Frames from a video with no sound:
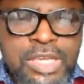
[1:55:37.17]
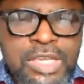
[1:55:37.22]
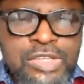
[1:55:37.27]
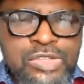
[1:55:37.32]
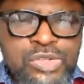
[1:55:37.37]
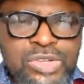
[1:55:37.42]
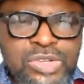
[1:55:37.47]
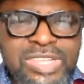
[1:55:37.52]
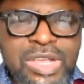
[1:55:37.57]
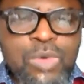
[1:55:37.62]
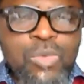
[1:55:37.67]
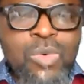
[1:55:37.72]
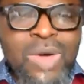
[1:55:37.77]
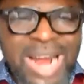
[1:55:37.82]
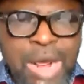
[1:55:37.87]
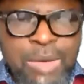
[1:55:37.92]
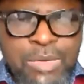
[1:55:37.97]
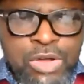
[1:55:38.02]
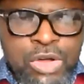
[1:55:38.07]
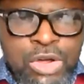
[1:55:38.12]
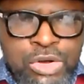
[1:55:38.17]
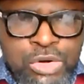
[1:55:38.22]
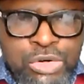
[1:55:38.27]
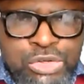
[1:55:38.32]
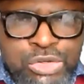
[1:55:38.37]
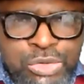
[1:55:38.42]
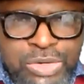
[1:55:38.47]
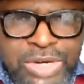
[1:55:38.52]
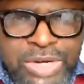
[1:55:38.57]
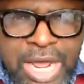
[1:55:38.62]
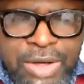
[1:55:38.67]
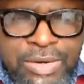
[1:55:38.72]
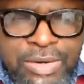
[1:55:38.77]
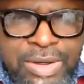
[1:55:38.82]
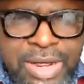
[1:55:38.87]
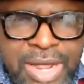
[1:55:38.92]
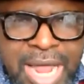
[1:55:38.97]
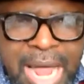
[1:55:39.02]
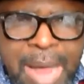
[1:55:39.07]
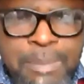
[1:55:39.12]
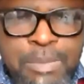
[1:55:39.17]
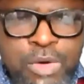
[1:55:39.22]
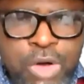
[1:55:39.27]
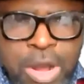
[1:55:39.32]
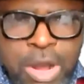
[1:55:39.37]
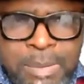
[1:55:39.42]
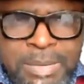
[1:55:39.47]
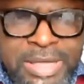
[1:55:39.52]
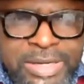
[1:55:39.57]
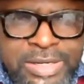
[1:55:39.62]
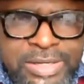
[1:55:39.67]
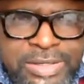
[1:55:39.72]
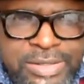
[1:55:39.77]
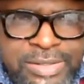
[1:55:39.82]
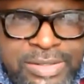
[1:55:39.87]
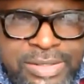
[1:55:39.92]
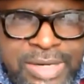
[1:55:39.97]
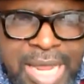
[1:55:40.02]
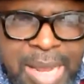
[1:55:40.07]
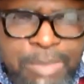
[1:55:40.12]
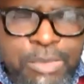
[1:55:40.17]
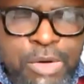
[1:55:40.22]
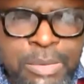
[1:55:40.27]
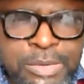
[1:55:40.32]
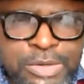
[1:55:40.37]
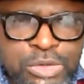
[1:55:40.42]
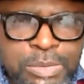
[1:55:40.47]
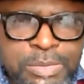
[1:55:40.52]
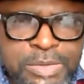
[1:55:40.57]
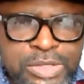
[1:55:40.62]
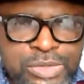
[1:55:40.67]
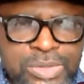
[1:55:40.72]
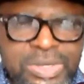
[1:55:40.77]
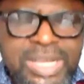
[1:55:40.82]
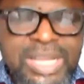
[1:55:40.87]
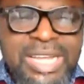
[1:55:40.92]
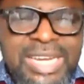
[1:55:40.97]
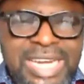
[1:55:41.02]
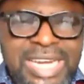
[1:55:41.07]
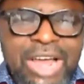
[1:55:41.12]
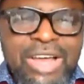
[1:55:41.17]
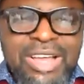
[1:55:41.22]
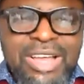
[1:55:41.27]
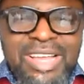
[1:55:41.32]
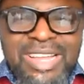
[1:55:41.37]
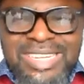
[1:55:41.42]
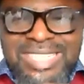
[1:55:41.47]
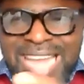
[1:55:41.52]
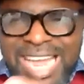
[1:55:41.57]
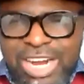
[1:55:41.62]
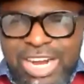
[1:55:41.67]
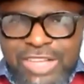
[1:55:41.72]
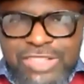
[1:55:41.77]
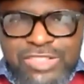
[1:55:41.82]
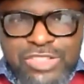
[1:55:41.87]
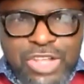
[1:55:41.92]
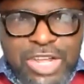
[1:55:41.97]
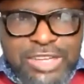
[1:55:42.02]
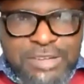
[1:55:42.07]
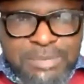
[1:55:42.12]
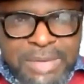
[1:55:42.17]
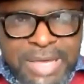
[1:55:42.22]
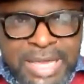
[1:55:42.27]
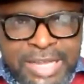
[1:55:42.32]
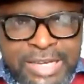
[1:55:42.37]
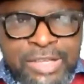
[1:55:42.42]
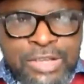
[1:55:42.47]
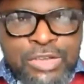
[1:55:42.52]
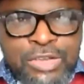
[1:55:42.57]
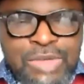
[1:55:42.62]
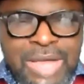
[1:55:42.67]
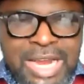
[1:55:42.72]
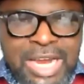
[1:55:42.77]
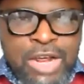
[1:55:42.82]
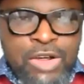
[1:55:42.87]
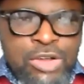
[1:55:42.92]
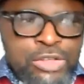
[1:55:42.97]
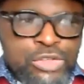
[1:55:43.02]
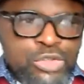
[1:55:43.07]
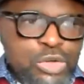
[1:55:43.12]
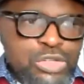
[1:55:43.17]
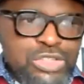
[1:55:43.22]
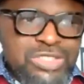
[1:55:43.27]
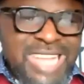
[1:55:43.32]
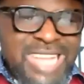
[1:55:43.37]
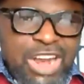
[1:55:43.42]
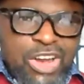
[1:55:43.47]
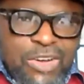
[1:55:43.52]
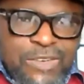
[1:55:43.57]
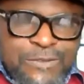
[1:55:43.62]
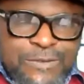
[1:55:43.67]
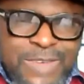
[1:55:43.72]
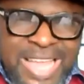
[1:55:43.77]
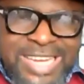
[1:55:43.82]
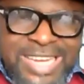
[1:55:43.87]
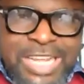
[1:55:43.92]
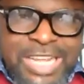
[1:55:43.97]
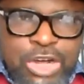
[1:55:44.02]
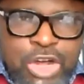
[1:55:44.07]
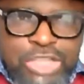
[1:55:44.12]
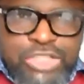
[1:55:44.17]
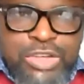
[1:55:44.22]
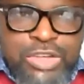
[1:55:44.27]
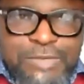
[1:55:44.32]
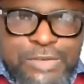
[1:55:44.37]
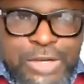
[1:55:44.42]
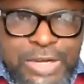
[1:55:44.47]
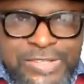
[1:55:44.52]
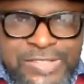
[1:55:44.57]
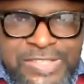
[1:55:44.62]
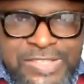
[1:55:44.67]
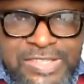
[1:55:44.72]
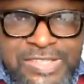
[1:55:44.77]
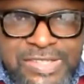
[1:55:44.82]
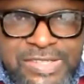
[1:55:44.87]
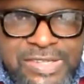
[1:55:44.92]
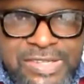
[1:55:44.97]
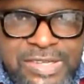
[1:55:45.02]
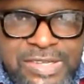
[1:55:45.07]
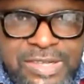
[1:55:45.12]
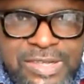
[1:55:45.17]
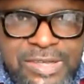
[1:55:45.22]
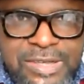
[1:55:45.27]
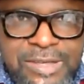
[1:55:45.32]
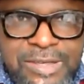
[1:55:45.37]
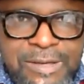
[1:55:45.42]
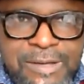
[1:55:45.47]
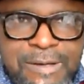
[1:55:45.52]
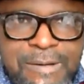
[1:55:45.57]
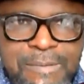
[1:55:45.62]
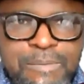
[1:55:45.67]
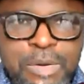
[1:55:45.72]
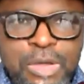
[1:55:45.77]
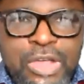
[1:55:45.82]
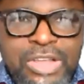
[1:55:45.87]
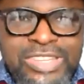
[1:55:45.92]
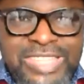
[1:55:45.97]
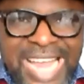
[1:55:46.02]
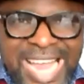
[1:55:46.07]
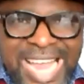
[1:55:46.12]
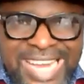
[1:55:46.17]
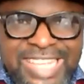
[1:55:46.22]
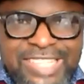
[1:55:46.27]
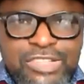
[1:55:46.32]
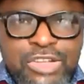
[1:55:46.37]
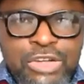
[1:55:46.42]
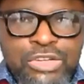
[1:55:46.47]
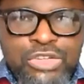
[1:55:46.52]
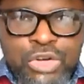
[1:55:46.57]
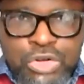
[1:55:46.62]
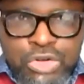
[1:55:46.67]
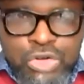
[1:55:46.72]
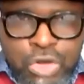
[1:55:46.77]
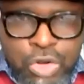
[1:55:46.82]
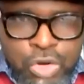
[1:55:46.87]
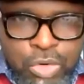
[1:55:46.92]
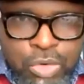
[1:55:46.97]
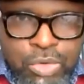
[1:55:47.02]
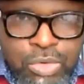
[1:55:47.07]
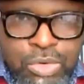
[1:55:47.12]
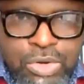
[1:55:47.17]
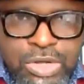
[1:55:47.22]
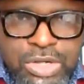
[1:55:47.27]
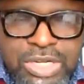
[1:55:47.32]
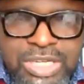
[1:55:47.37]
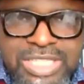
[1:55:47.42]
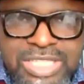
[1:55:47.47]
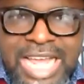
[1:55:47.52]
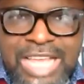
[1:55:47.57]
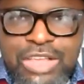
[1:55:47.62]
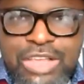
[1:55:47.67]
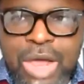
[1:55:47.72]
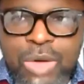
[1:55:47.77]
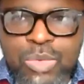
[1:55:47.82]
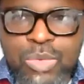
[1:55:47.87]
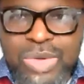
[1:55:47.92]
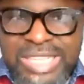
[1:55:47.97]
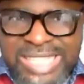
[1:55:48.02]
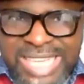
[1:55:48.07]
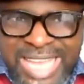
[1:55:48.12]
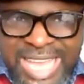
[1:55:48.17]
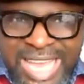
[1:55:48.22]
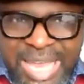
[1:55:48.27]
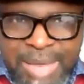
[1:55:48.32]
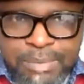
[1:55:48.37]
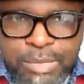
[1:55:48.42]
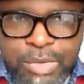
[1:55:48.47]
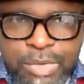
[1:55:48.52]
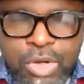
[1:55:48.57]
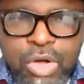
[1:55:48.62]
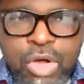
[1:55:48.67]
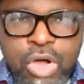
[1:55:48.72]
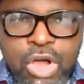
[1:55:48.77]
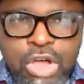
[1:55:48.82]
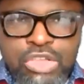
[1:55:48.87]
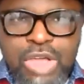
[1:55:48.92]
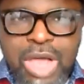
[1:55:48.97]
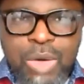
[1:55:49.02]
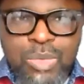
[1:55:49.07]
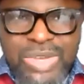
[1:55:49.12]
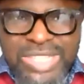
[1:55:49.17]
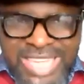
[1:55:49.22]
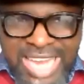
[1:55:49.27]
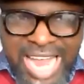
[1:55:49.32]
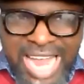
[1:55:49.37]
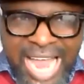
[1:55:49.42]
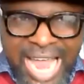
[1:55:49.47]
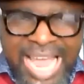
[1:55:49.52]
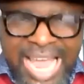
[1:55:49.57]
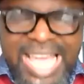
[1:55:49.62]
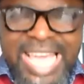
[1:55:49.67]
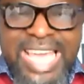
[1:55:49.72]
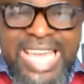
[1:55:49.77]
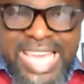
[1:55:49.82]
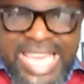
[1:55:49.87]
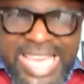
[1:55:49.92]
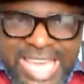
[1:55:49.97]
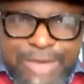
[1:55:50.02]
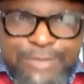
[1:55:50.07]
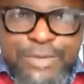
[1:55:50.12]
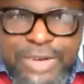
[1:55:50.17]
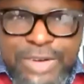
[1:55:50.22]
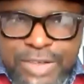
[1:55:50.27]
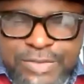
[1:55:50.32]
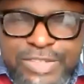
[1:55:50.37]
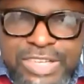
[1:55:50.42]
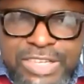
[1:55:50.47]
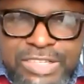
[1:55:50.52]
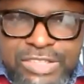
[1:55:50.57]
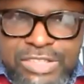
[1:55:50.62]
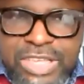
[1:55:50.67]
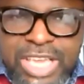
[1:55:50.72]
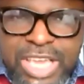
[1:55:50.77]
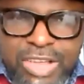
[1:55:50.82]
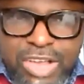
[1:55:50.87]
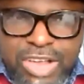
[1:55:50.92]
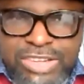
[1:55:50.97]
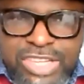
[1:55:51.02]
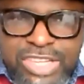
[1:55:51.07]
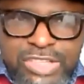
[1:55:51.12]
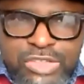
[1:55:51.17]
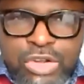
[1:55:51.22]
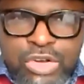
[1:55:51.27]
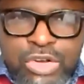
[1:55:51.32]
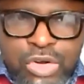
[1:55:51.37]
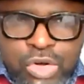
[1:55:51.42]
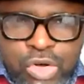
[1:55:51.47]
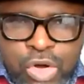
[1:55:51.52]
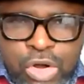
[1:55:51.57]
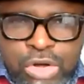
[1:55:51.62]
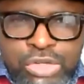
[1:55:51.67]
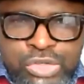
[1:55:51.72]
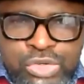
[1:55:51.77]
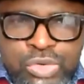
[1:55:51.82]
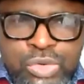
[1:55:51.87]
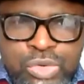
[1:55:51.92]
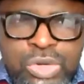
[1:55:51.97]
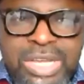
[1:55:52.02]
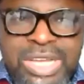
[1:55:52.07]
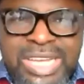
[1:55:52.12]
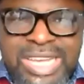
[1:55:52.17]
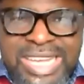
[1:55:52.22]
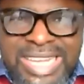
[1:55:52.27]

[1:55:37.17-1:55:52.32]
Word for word: Is to say, what are we going to do now? I'm coming. I'm coming to meet you. Now, that does not mean you are not going to circumvent the course of justice, but your child is going to know that you are with him or you are with her, even if she's he or she's going to go through